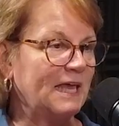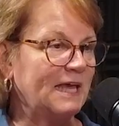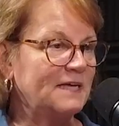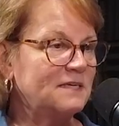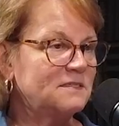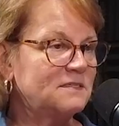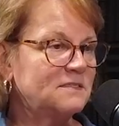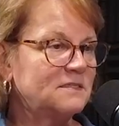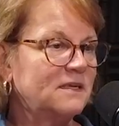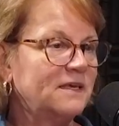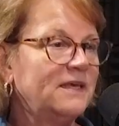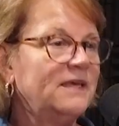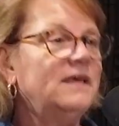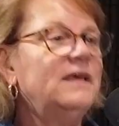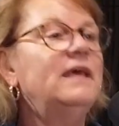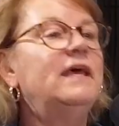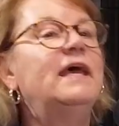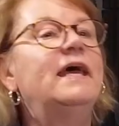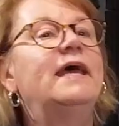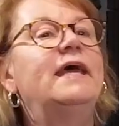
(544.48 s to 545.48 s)
class
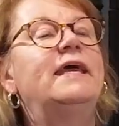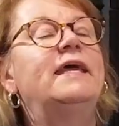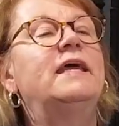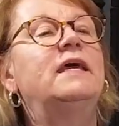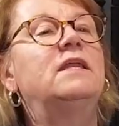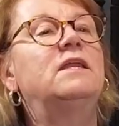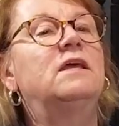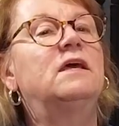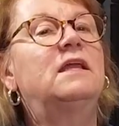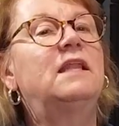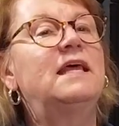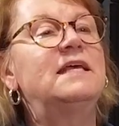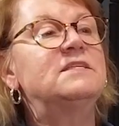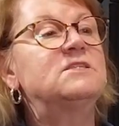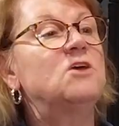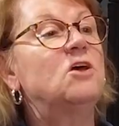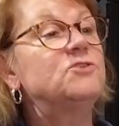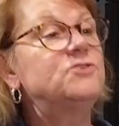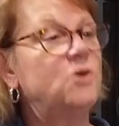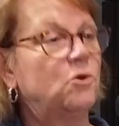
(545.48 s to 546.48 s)
and a
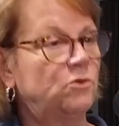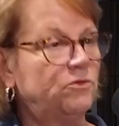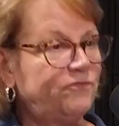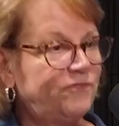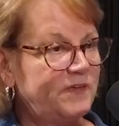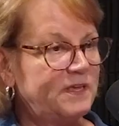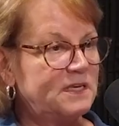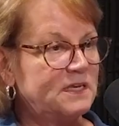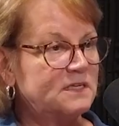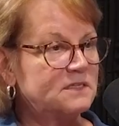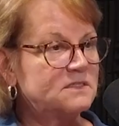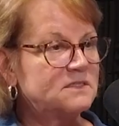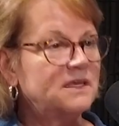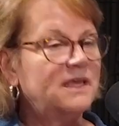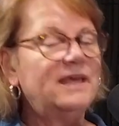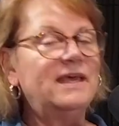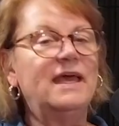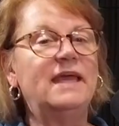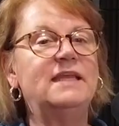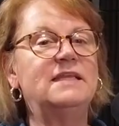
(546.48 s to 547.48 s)
class called Total Fitness,
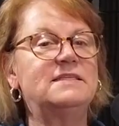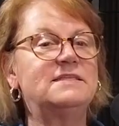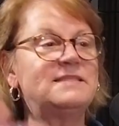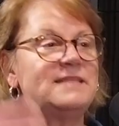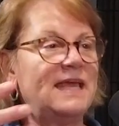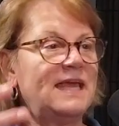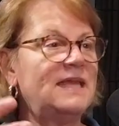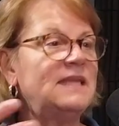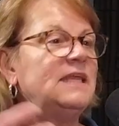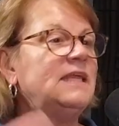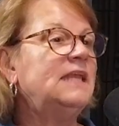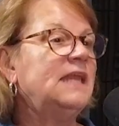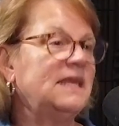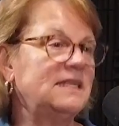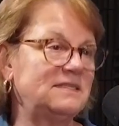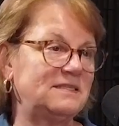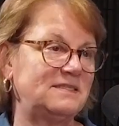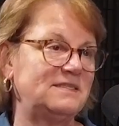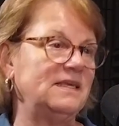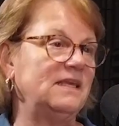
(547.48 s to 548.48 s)
and it's standing
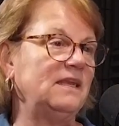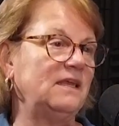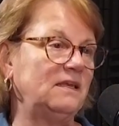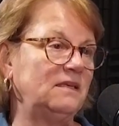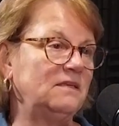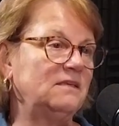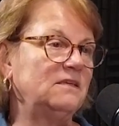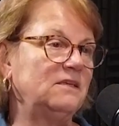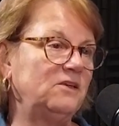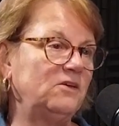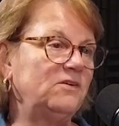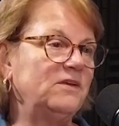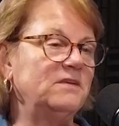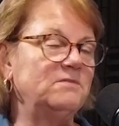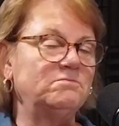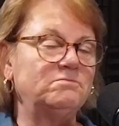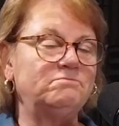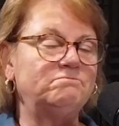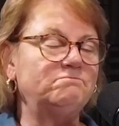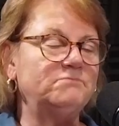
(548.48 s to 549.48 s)
and sitting. You
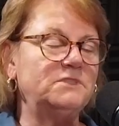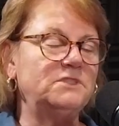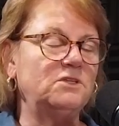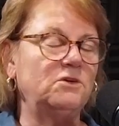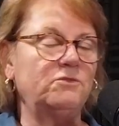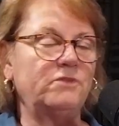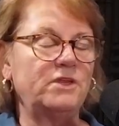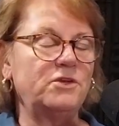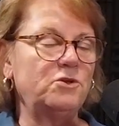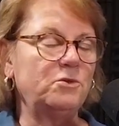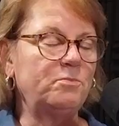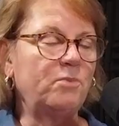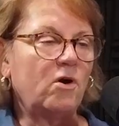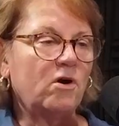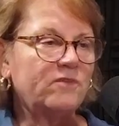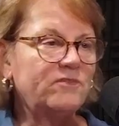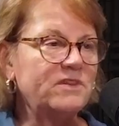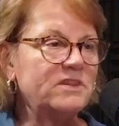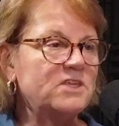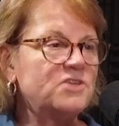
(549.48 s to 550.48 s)
can, they do
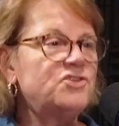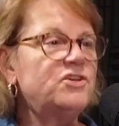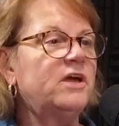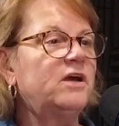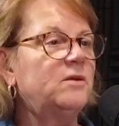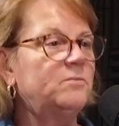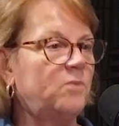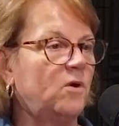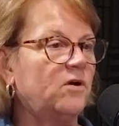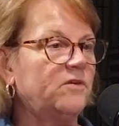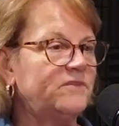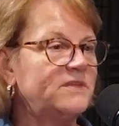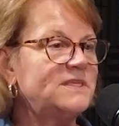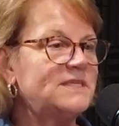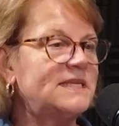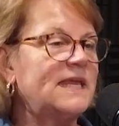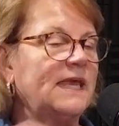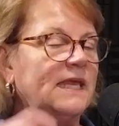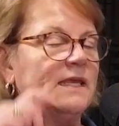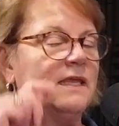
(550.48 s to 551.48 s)
part of it in the chair and part of it
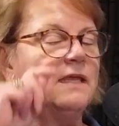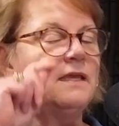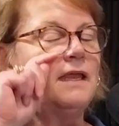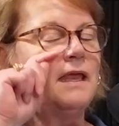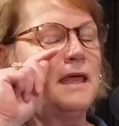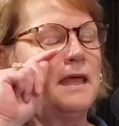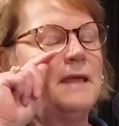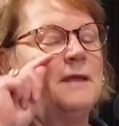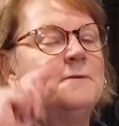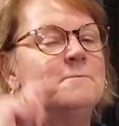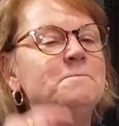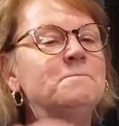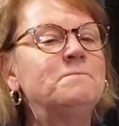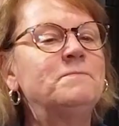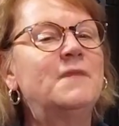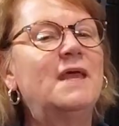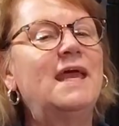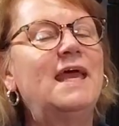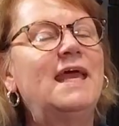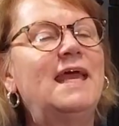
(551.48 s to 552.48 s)
standing.
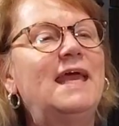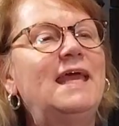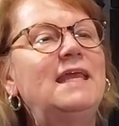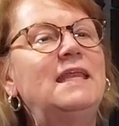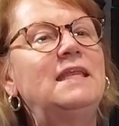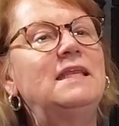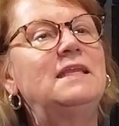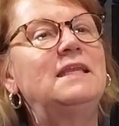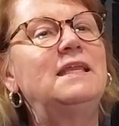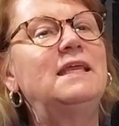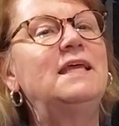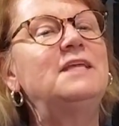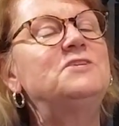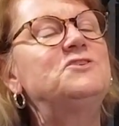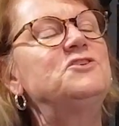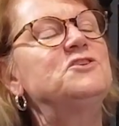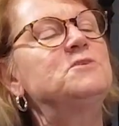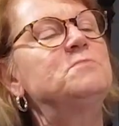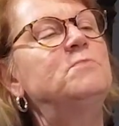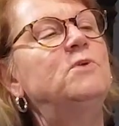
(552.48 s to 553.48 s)
And
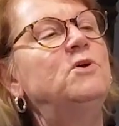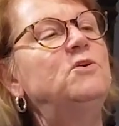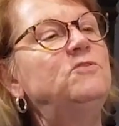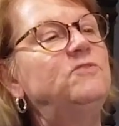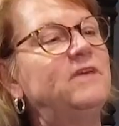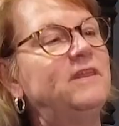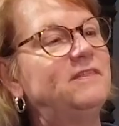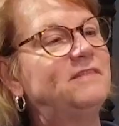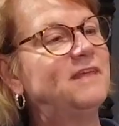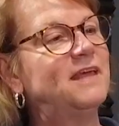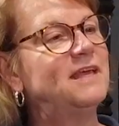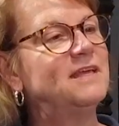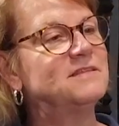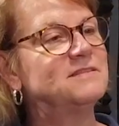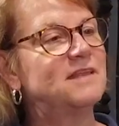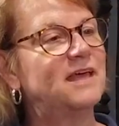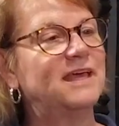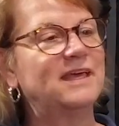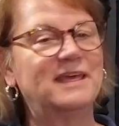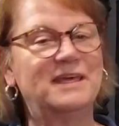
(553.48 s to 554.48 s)
it's just moving
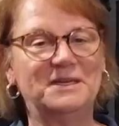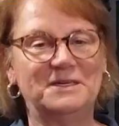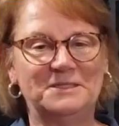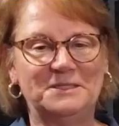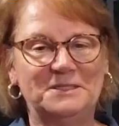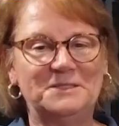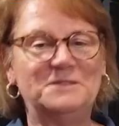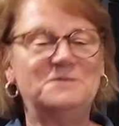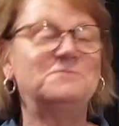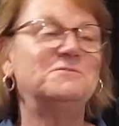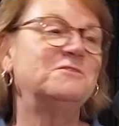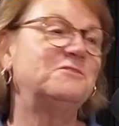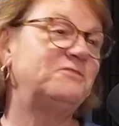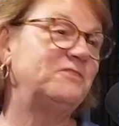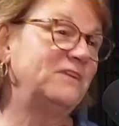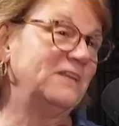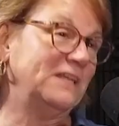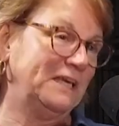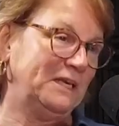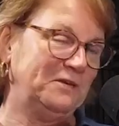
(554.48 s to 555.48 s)
things like
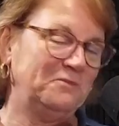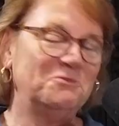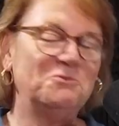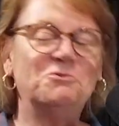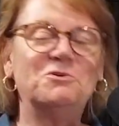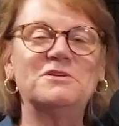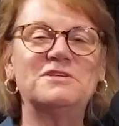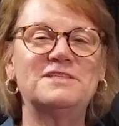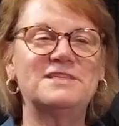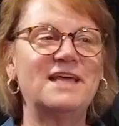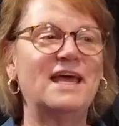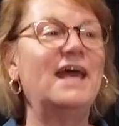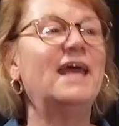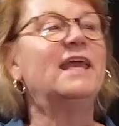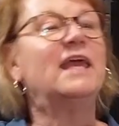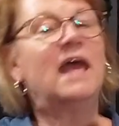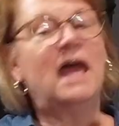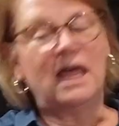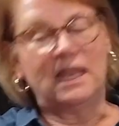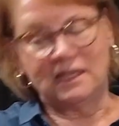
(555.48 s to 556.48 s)
Feline will
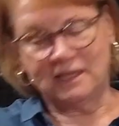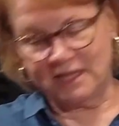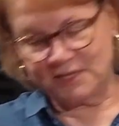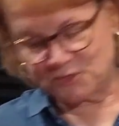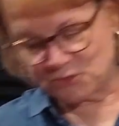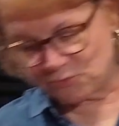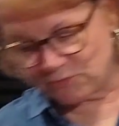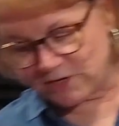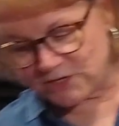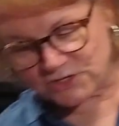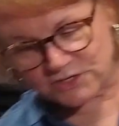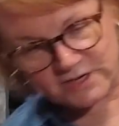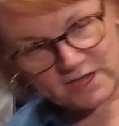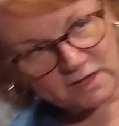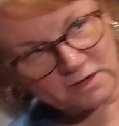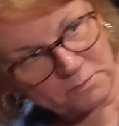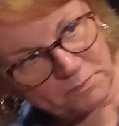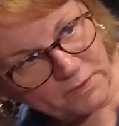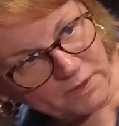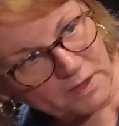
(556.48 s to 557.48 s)
say, let's reach
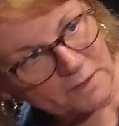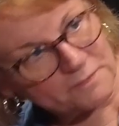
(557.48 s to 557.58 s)
down and